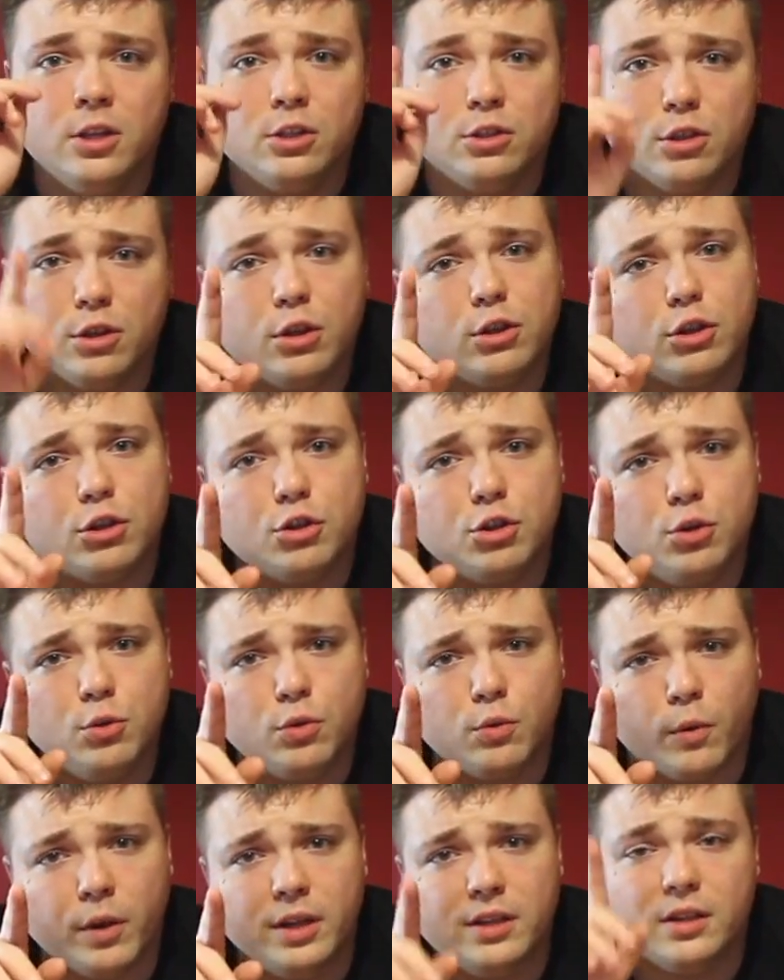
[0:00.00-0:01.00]
So those are
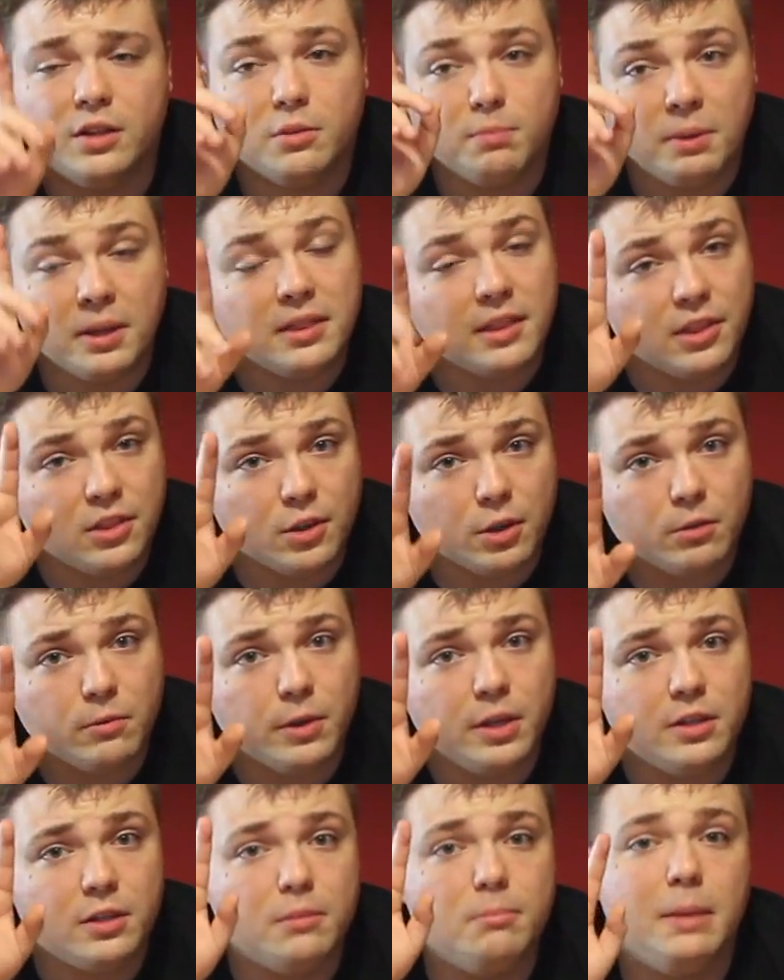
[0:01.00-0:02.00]
two reasons. But the third
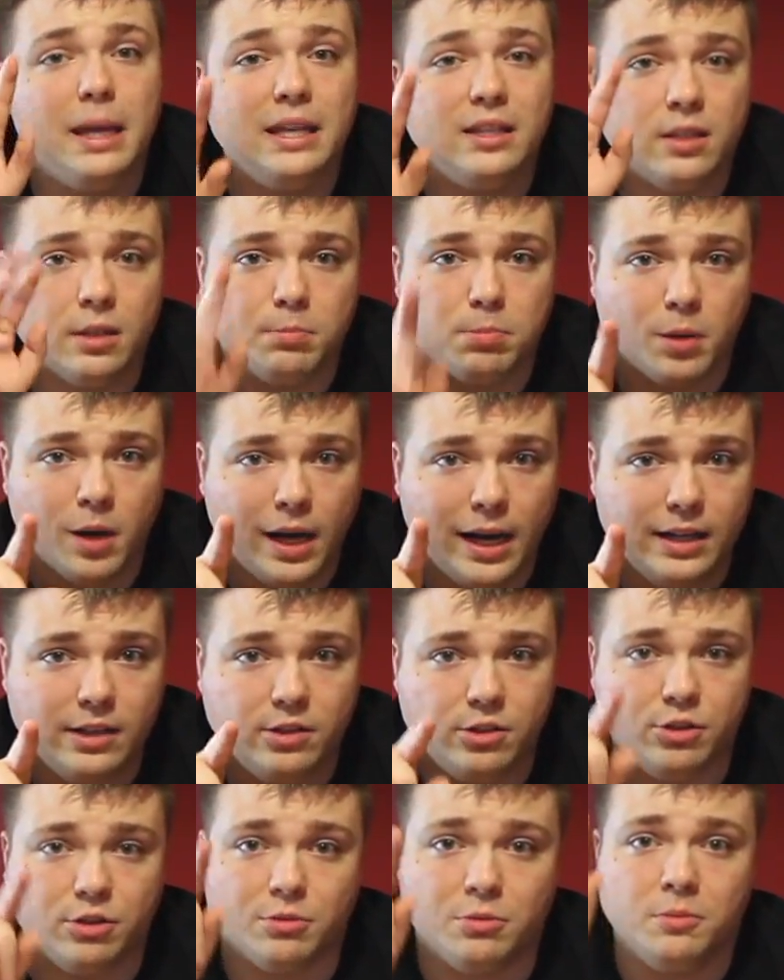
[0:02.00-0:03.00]
reason may
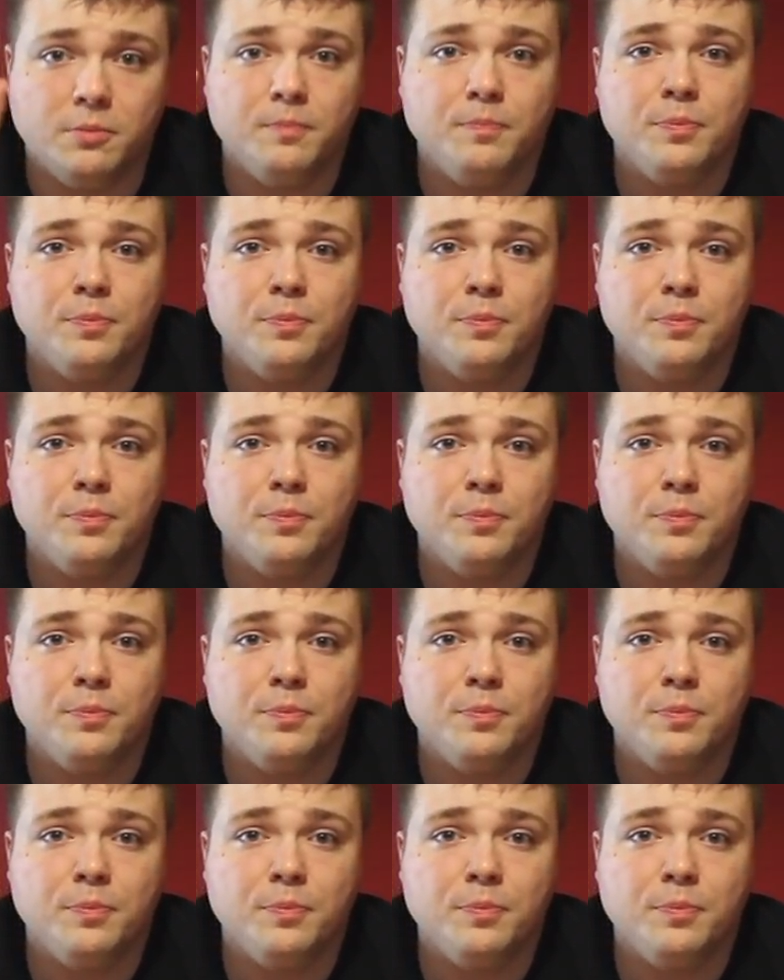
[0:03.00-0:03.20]
surprise you.